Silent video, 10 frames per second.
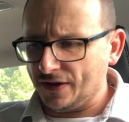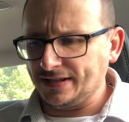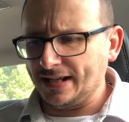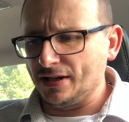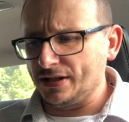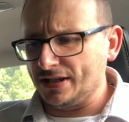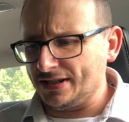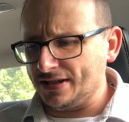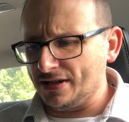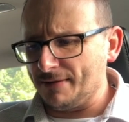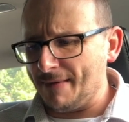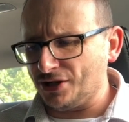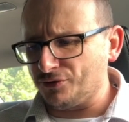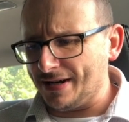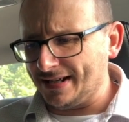Let's take a look at the
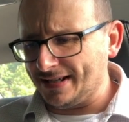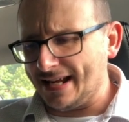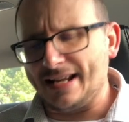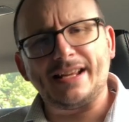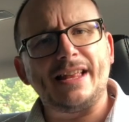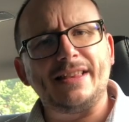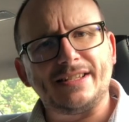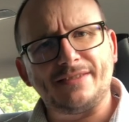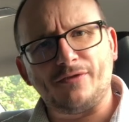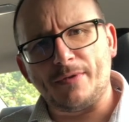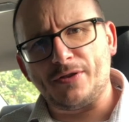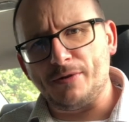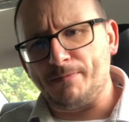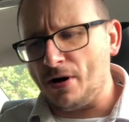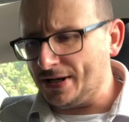match ratings then. Again, this is from a
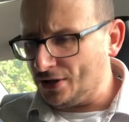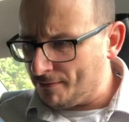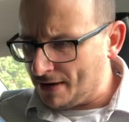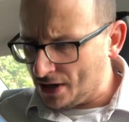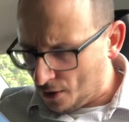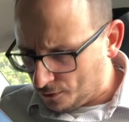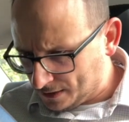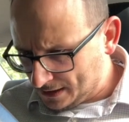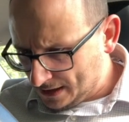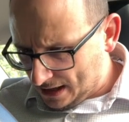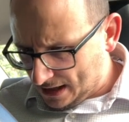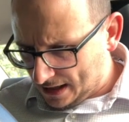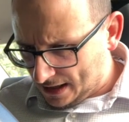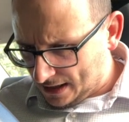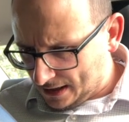third party, not my own.
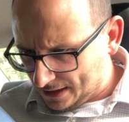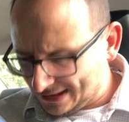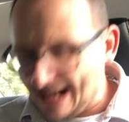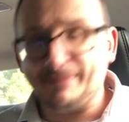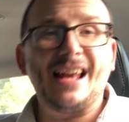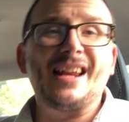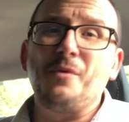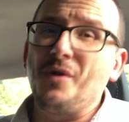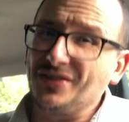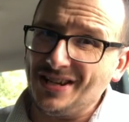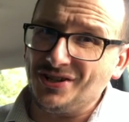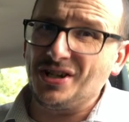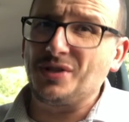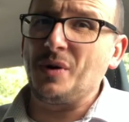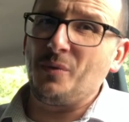Sam Gallagher was injured
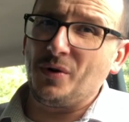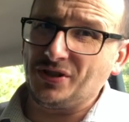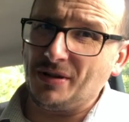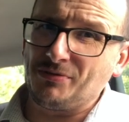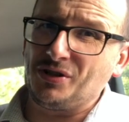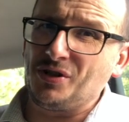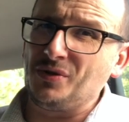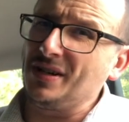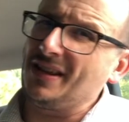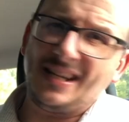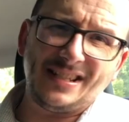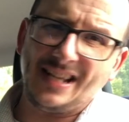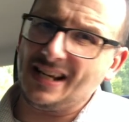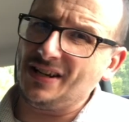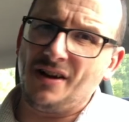as well, was substituted, I think,
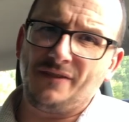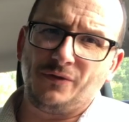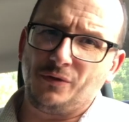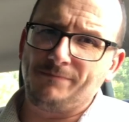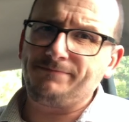second half or